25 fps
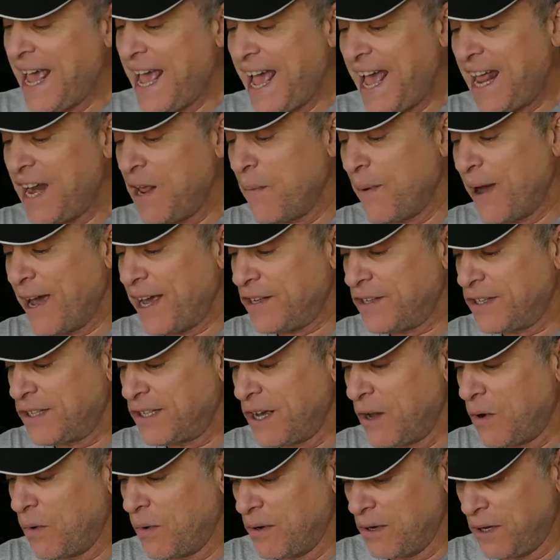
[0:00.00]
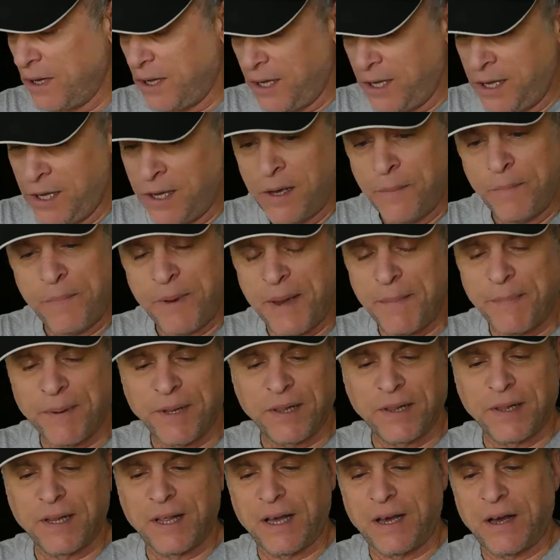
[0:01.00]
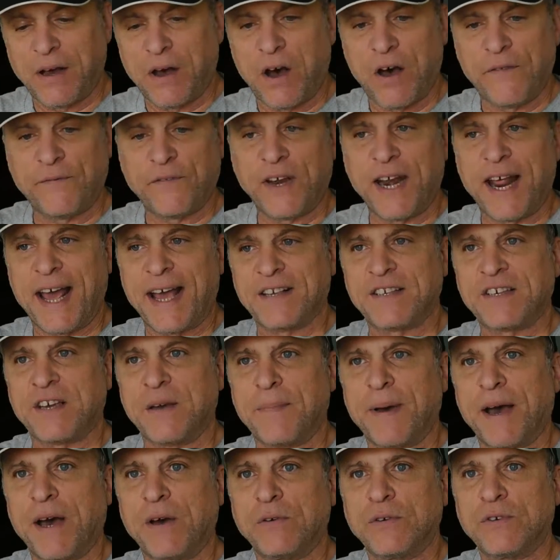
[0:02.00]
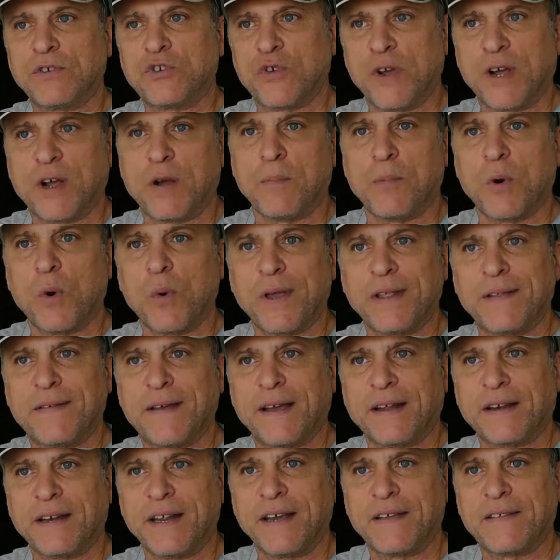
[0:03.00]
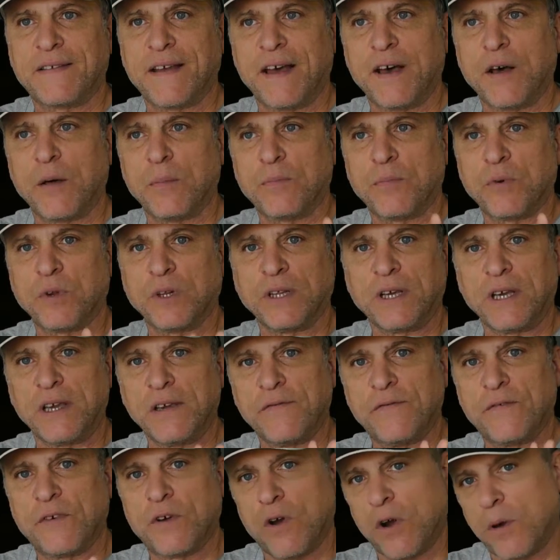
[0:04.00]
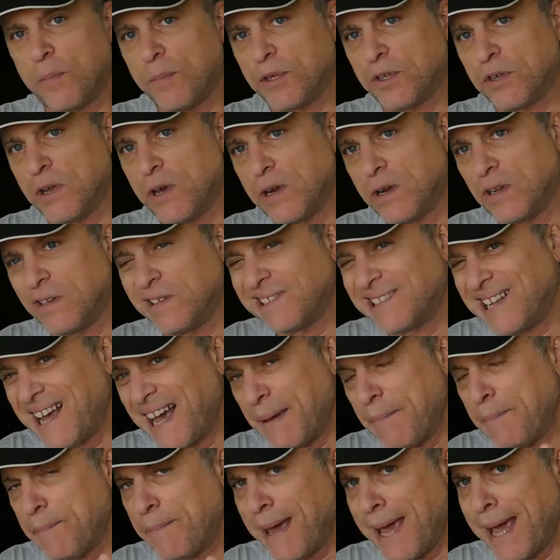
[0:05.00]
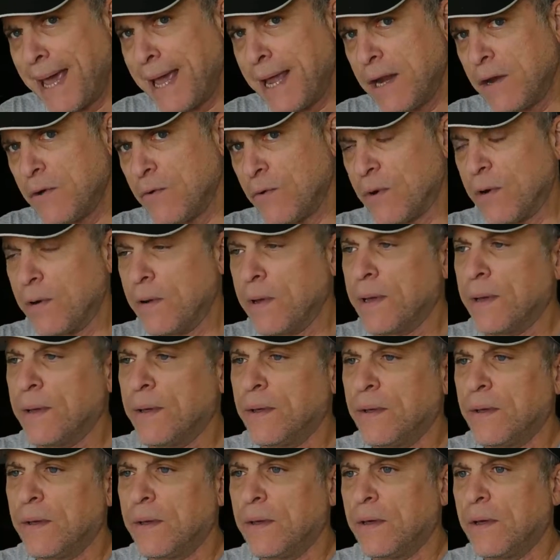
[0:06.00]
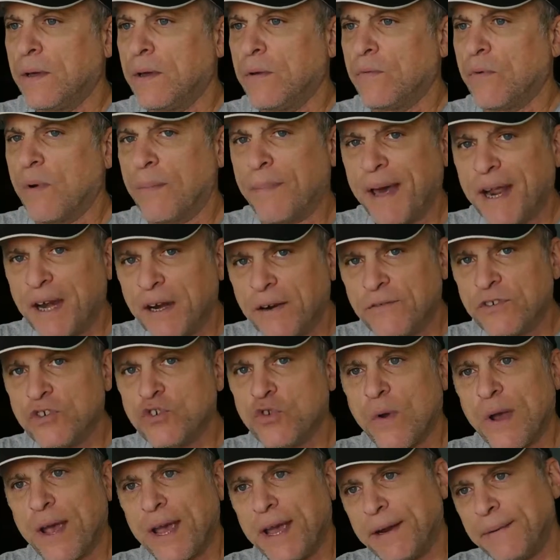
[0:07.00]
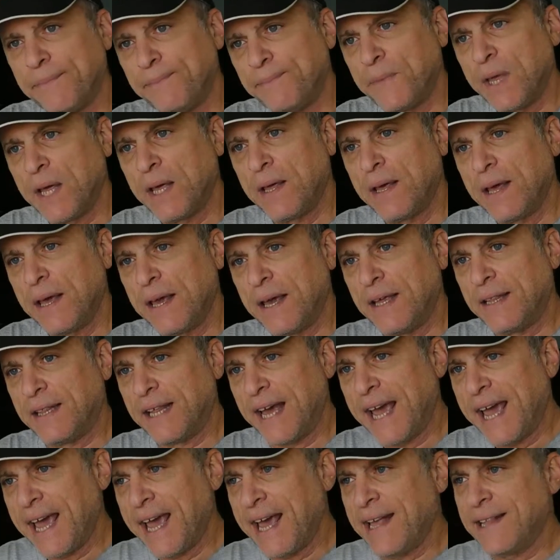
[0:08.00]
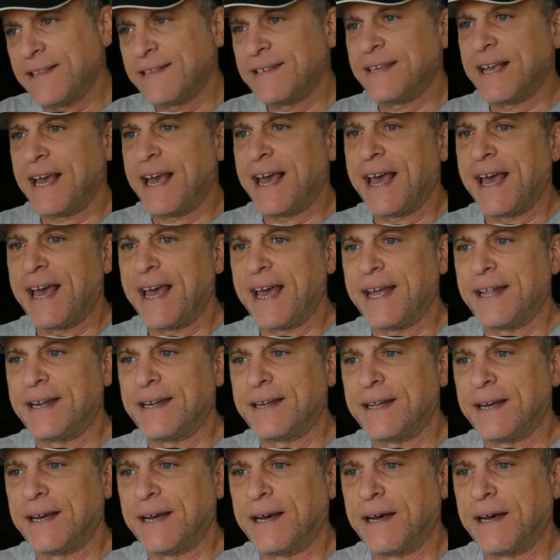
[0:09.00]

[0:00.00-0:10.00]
Anyway, so people often ask about trigger point technique to help relieve carpal tunnel type pain or repetitive strain in the hands, and